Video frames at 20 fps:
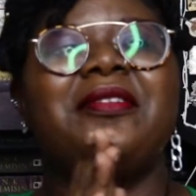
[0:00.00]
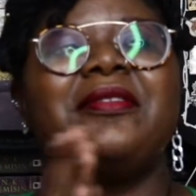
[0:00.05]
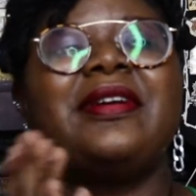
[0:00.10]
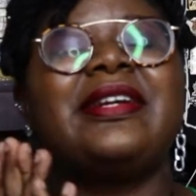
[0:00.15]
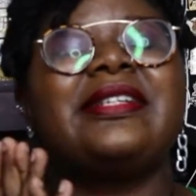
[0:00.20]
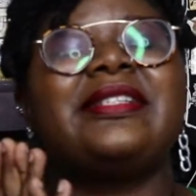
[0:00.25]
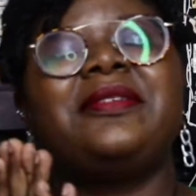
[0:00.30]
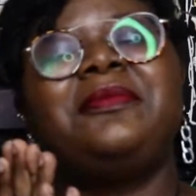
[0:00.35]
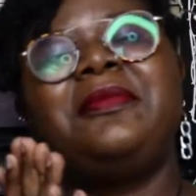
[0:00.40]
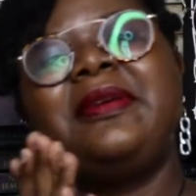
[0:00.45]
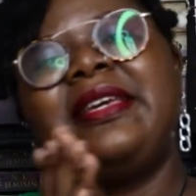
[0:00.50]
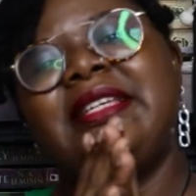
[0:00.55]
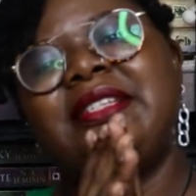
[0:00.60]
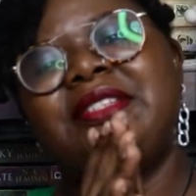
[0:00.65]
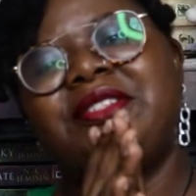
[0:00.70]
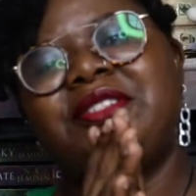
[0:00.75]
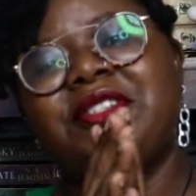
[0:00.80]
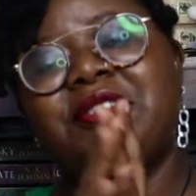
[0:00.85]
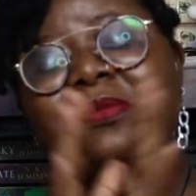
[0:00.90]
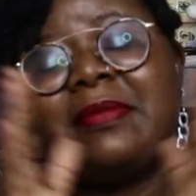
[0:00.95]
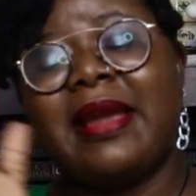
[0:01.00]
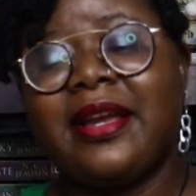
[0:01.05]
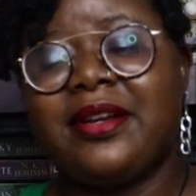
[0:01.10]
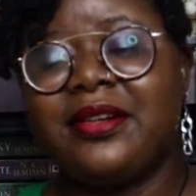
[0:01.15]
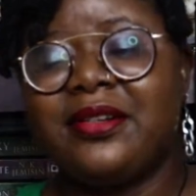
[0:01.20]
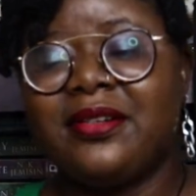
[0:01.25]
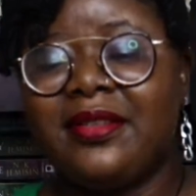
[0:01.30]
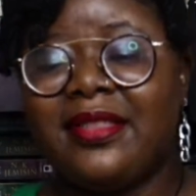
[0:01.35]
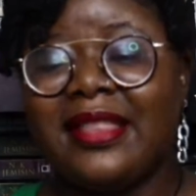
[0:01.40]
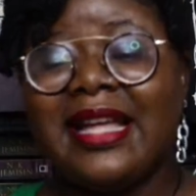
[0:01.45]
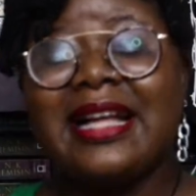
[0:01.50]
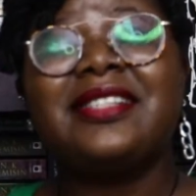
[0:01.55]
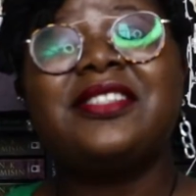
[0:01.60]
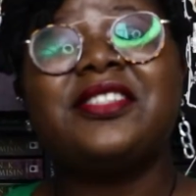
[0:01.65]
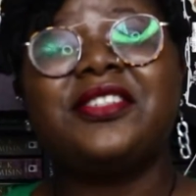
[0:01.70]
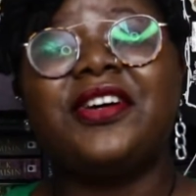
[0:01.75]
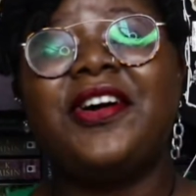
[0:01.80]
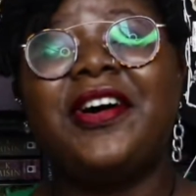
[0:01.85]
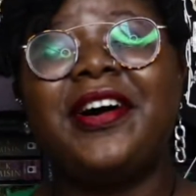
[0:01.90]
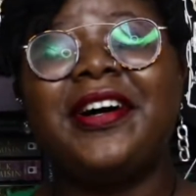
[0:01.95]
Rest in peace, George Michael. That
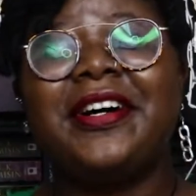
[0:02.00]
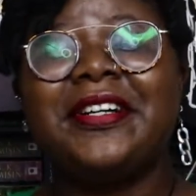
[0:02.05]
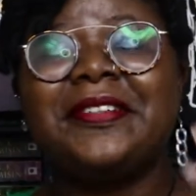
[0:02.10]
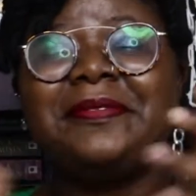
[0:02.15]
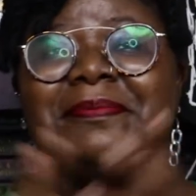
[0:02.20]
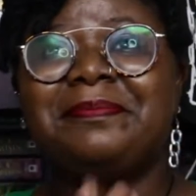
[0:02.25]
song,